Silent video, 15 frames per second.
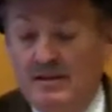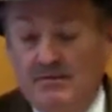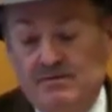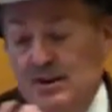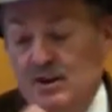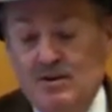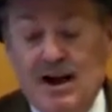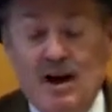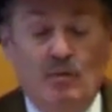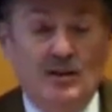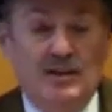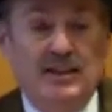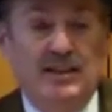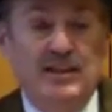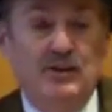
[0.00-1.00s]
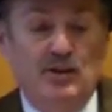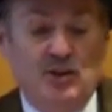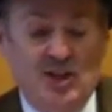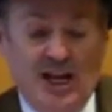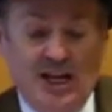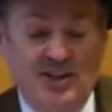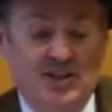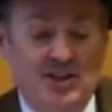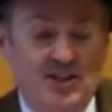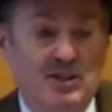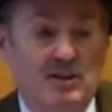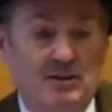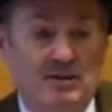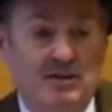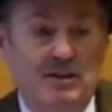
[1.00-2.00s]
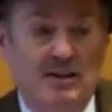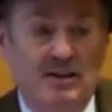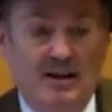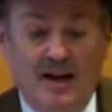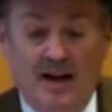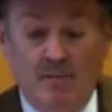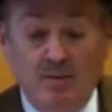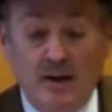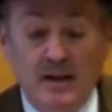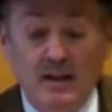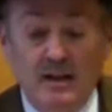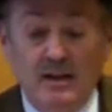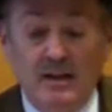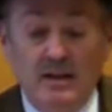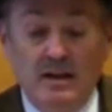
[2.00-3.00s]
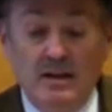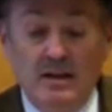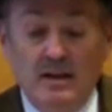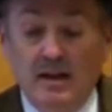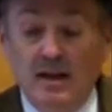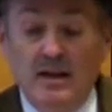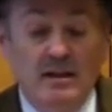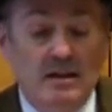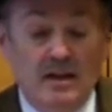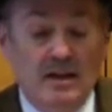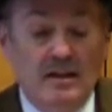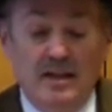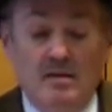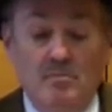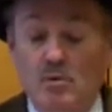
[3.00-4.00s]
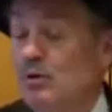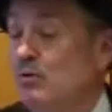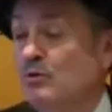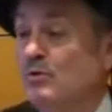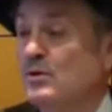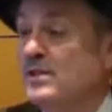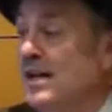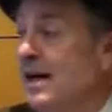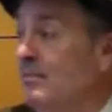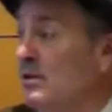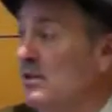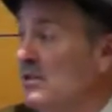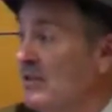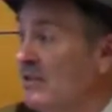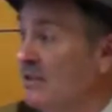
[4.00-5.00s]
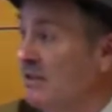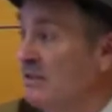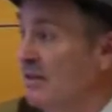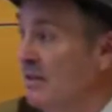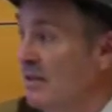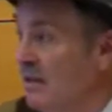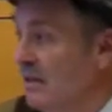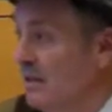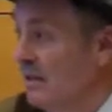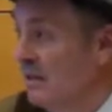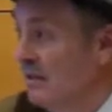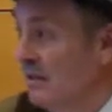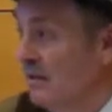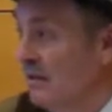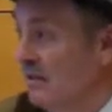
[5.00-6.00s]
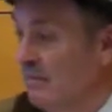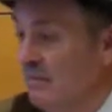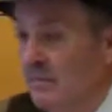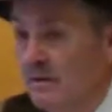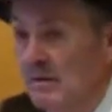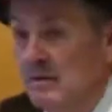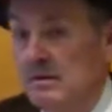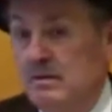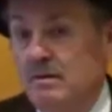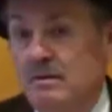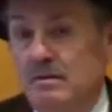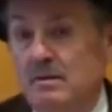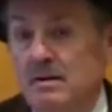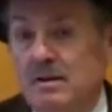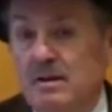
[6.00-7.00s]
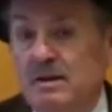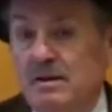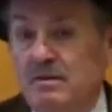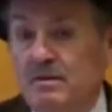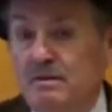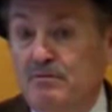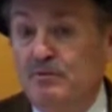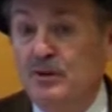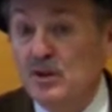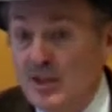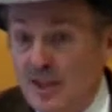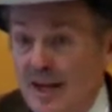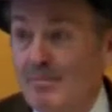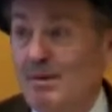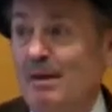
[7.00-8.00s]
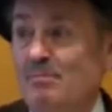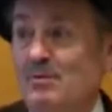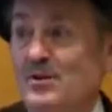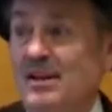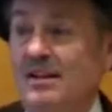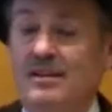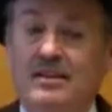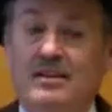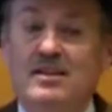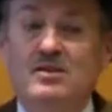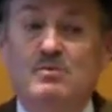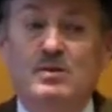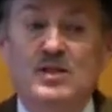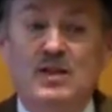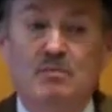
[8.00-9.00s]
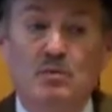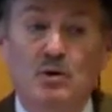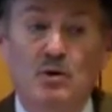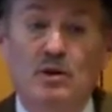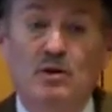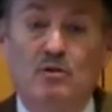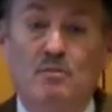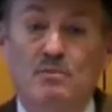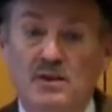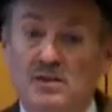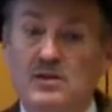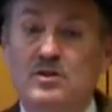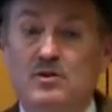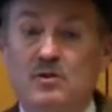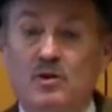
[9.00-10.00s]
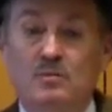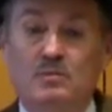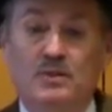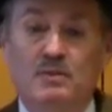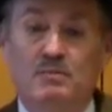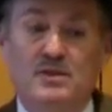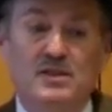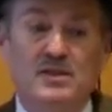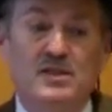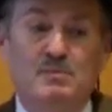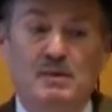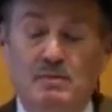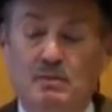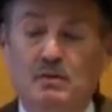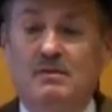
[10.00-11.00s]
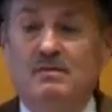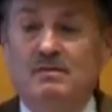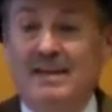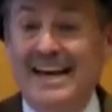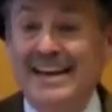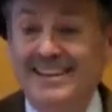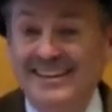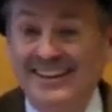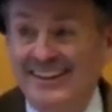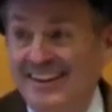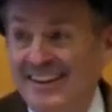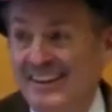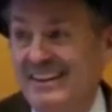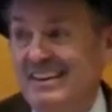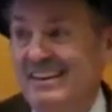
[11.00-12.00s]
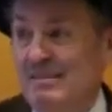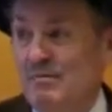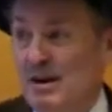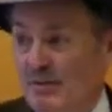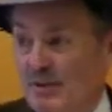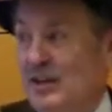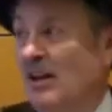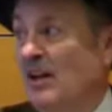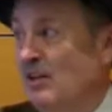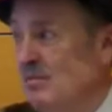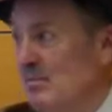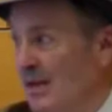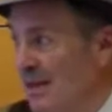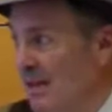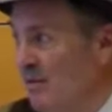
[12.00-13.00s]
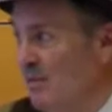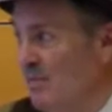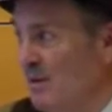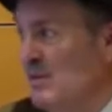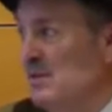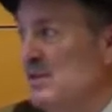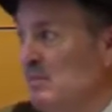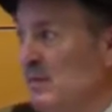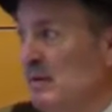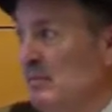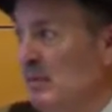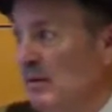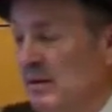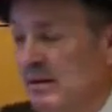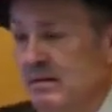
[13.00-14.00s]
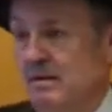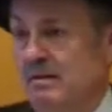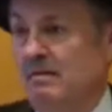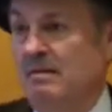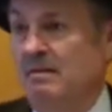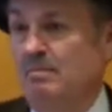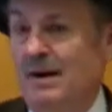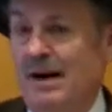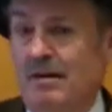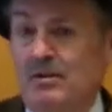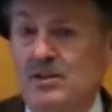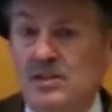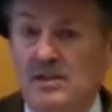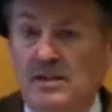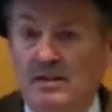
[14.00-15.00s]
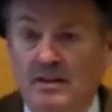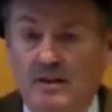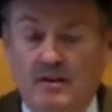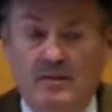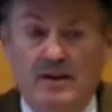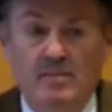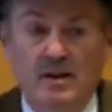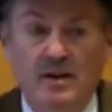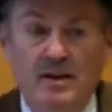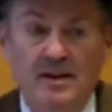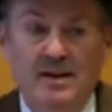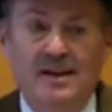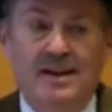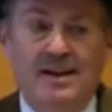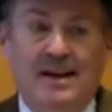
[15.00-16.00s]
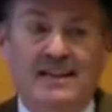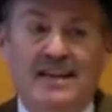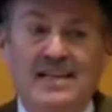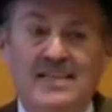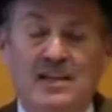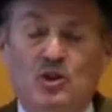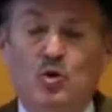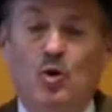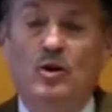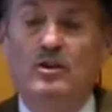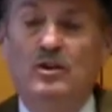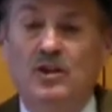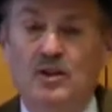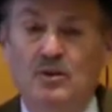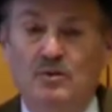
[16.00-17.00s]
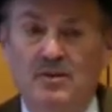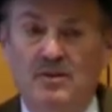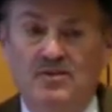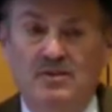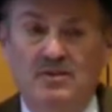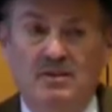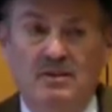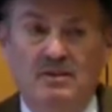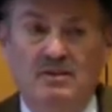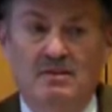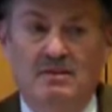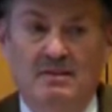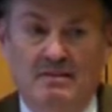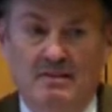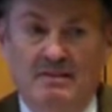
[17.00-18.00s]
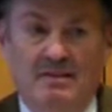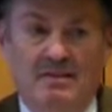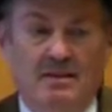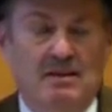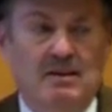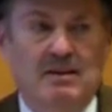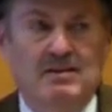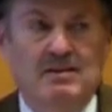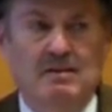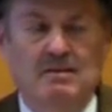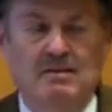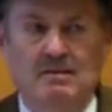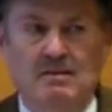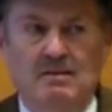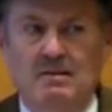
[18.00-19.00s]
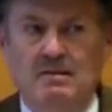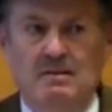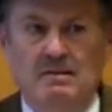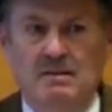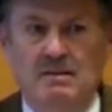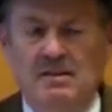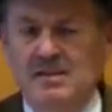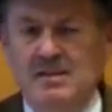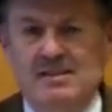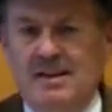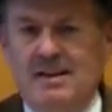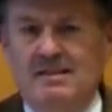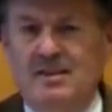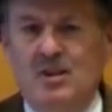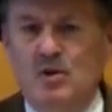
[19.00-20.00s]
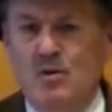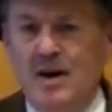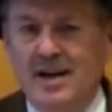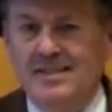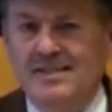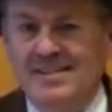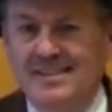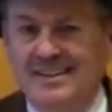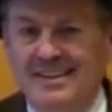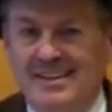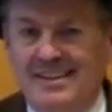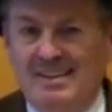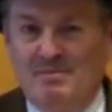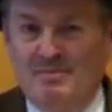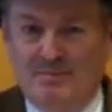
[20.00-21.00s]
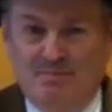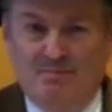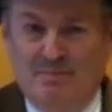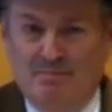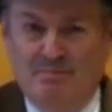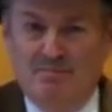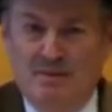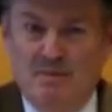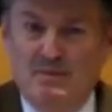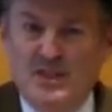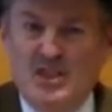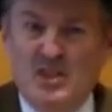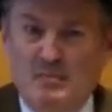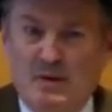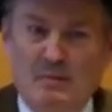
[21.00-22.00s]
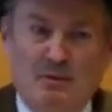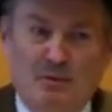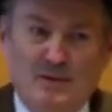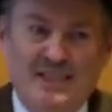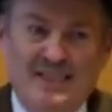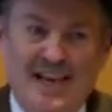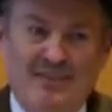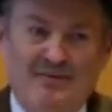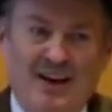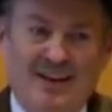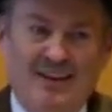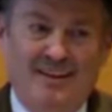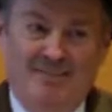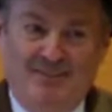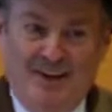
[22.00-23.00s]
Figure out what the legal changes to operate, and then move to establish this. The first time I presented this was in Munich to a business group. The business people liked it. We're having another meeting with business people in Paris in November, and they said, talk to the unions. And I said, this is in the U.S. The business people would say if I